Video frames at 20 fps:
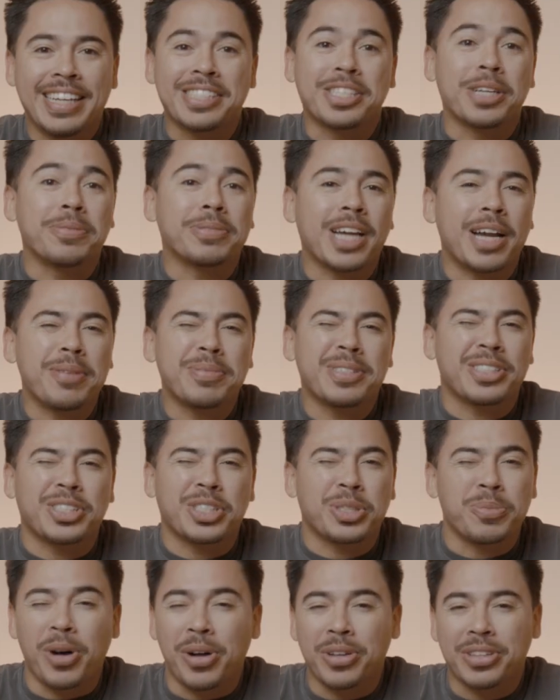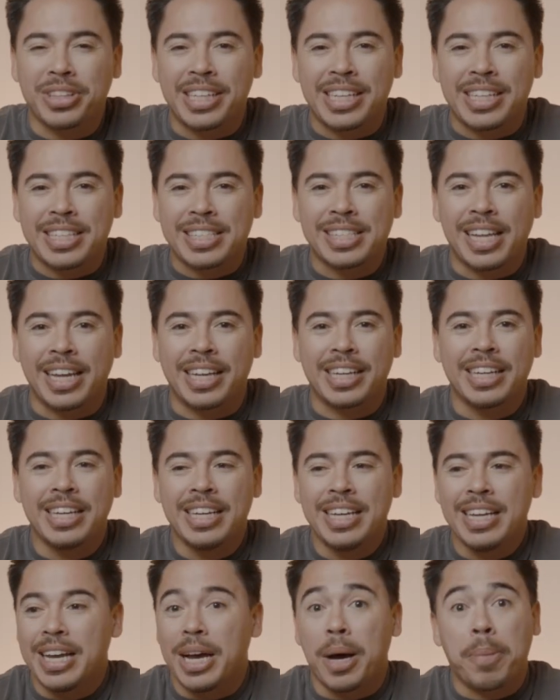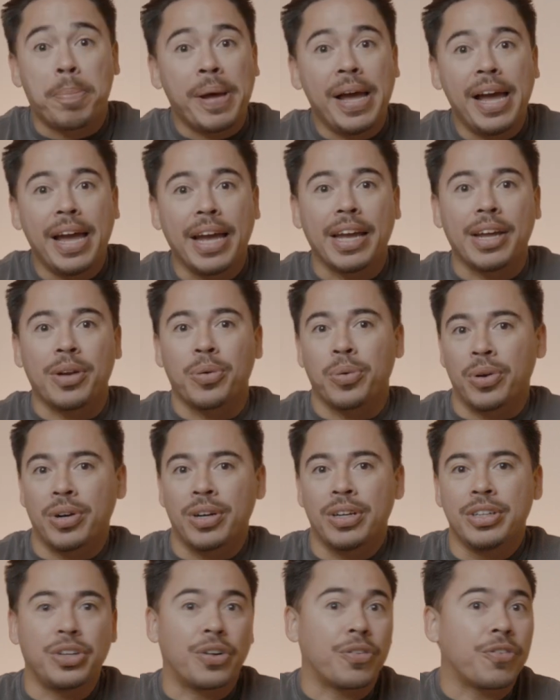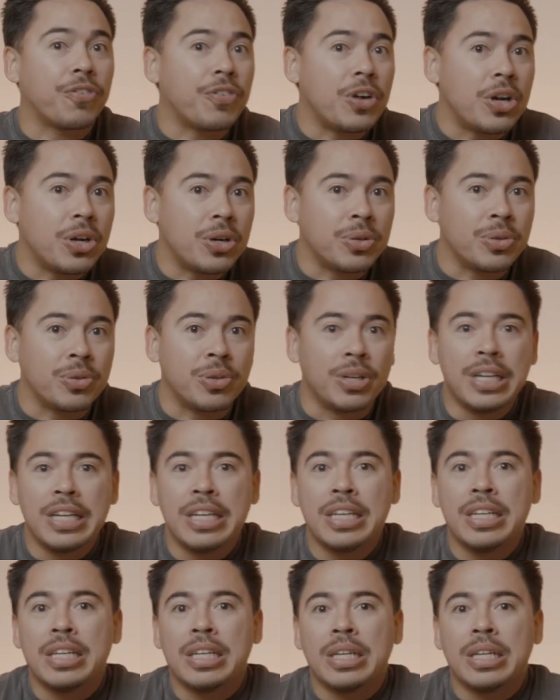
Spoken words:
And sometimes it's small things like a pen or your phone,